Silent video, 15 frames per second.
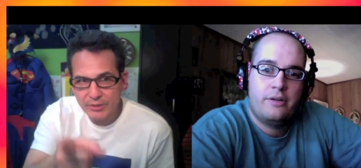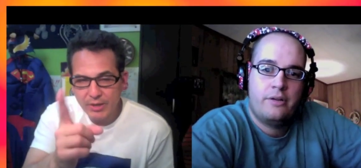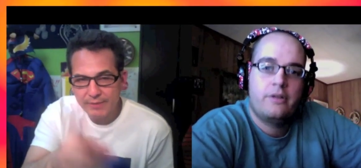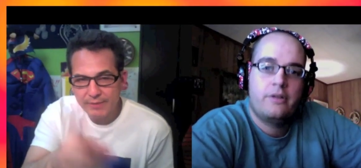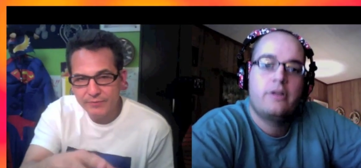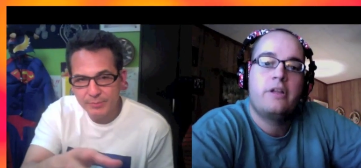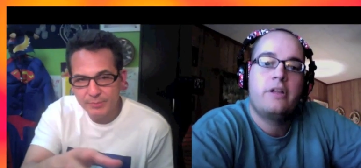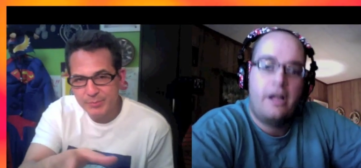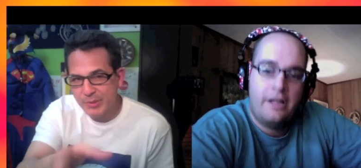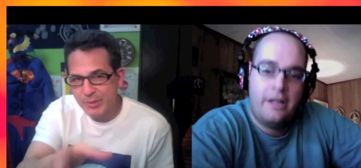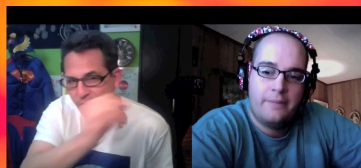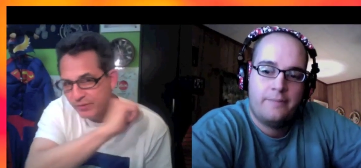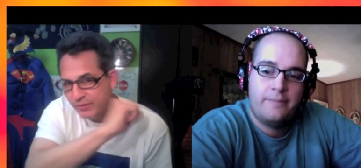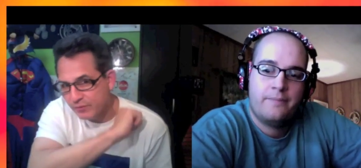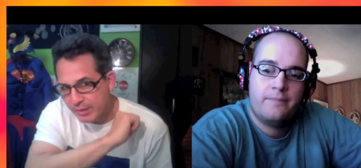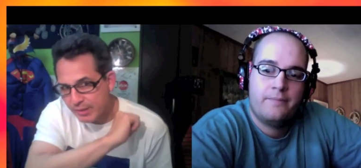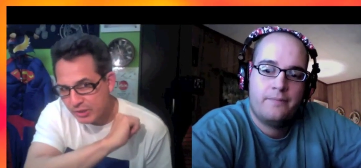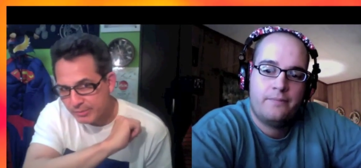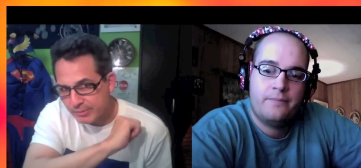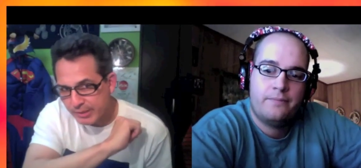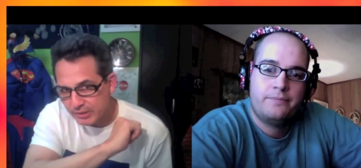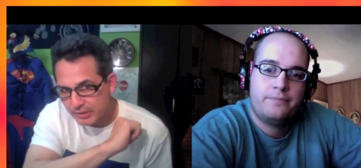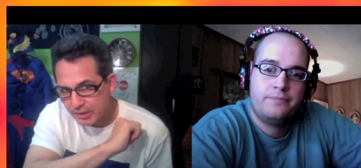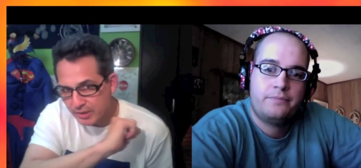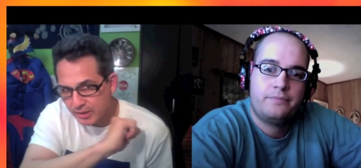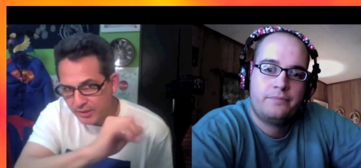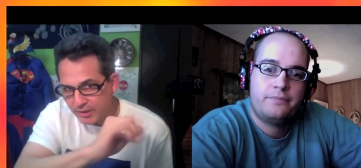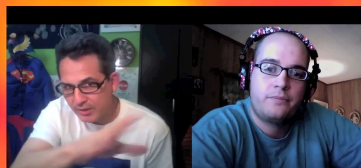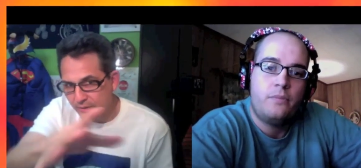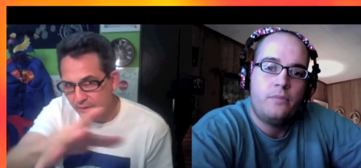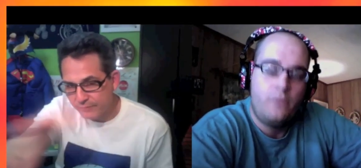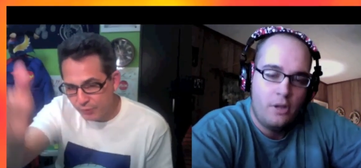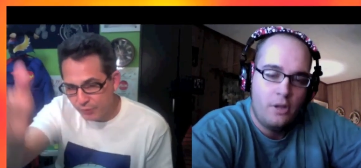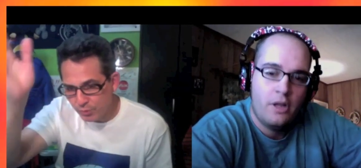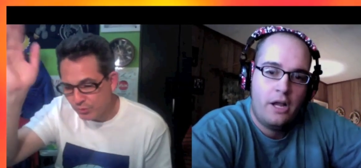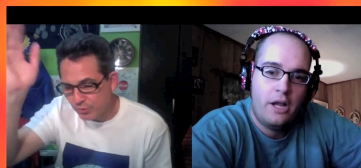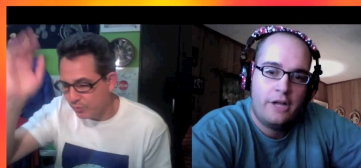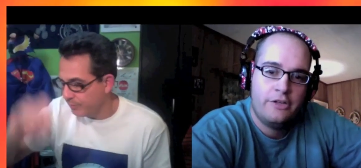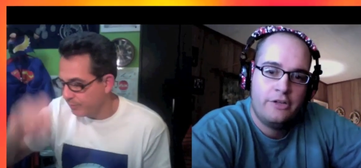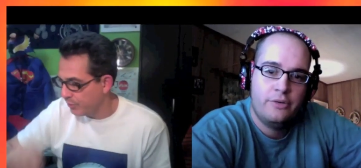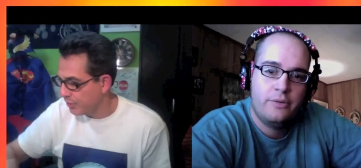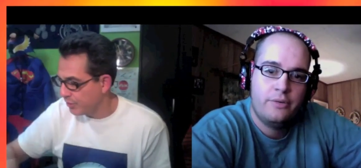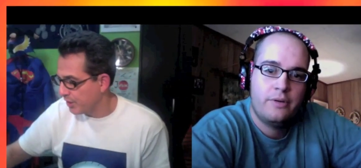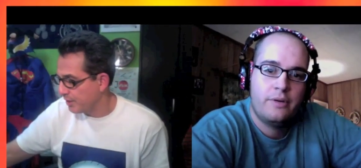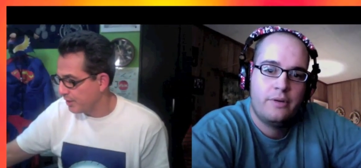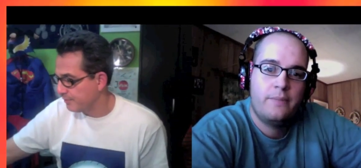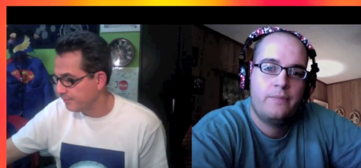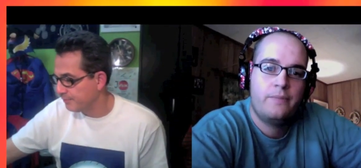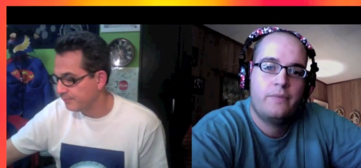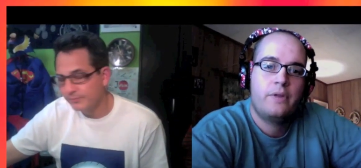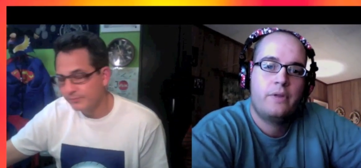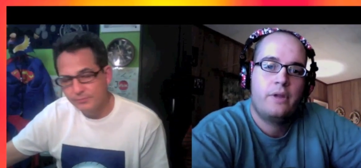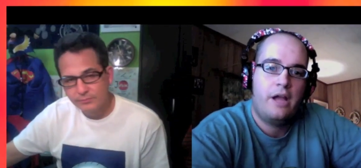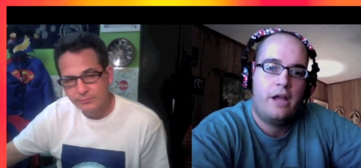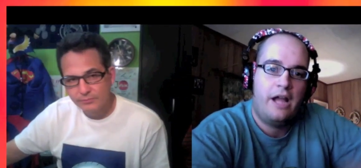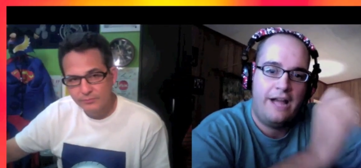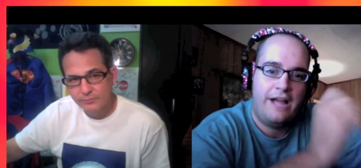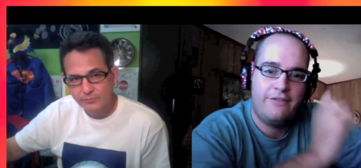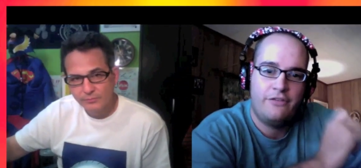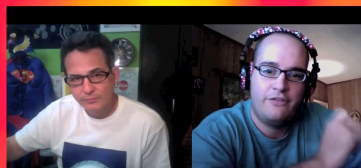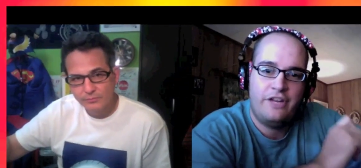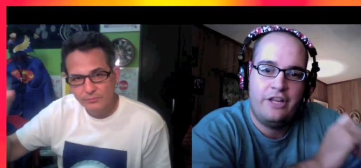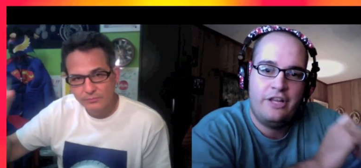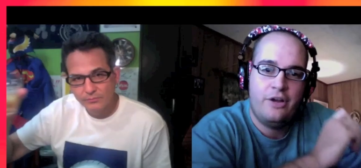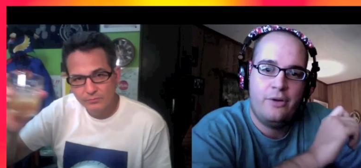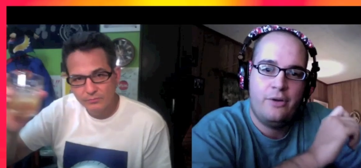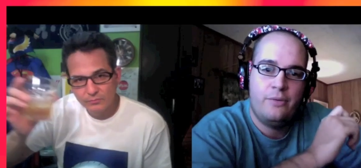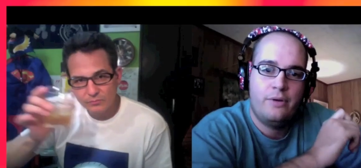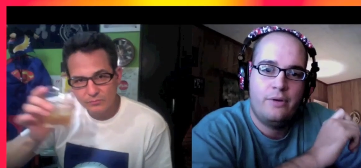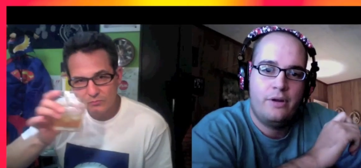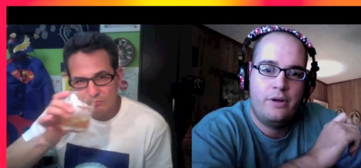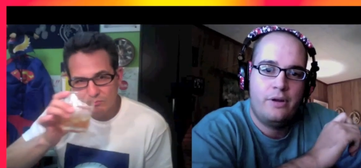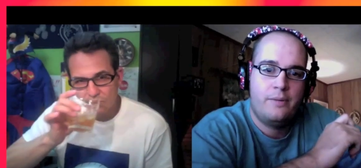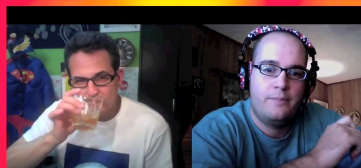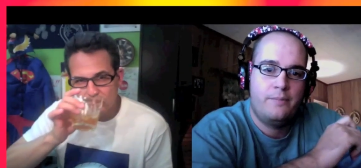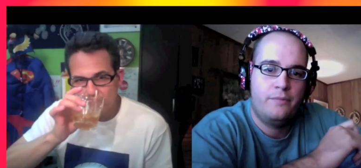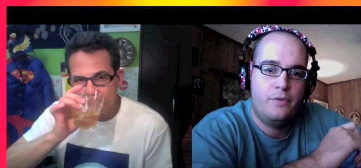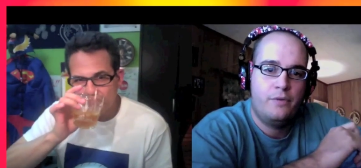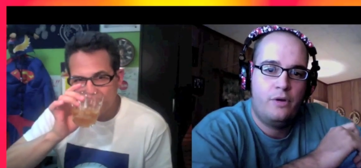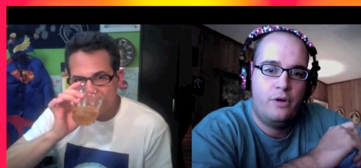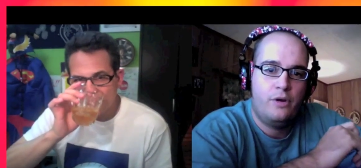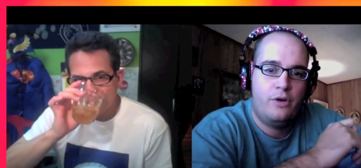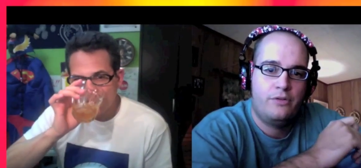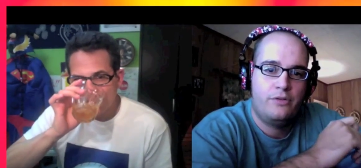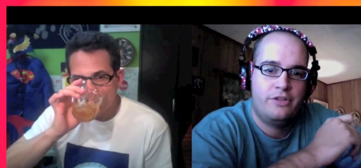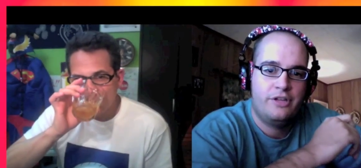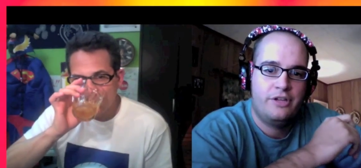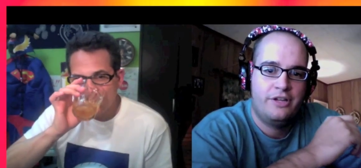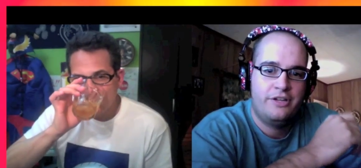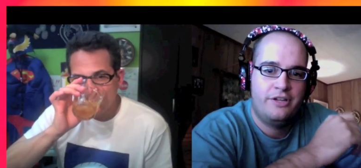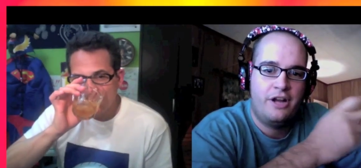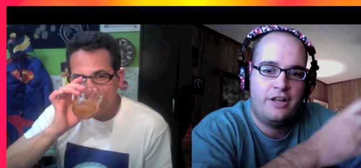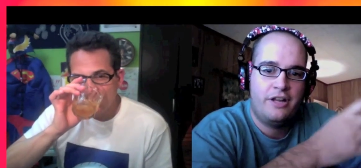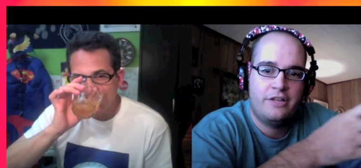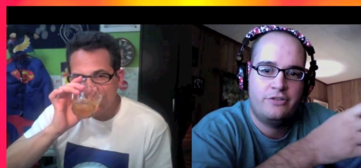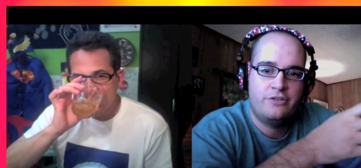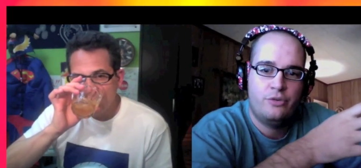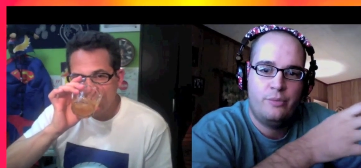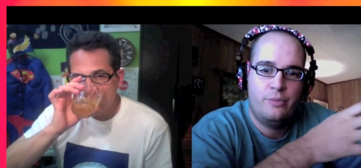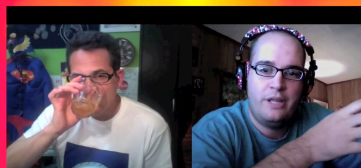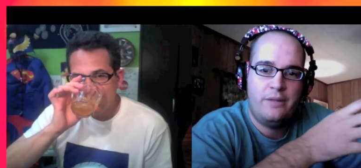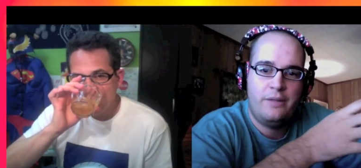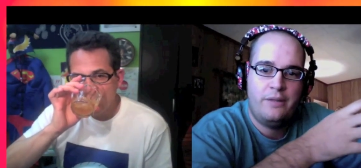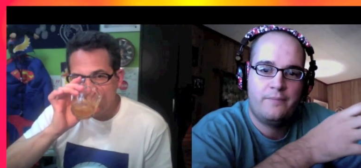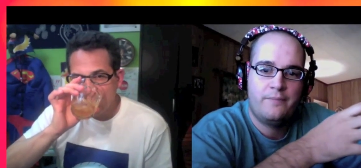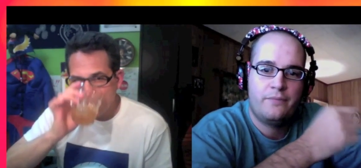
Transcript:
Speaker 1: you have some I special am. information about that. I think the viewers I would do. appreciate. I have a video um, on the Yakkan Shoumei.